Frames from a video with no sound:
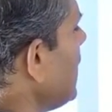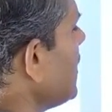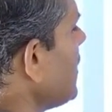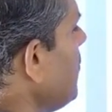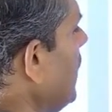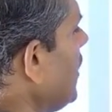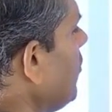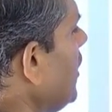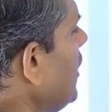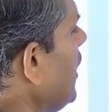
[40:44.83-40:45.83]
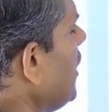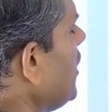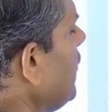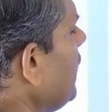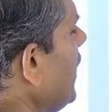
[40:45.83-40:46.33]
example given here.
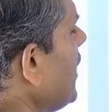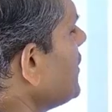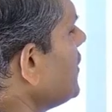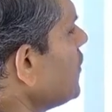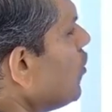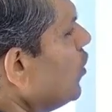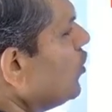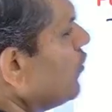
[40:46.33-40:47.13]
If x is equal to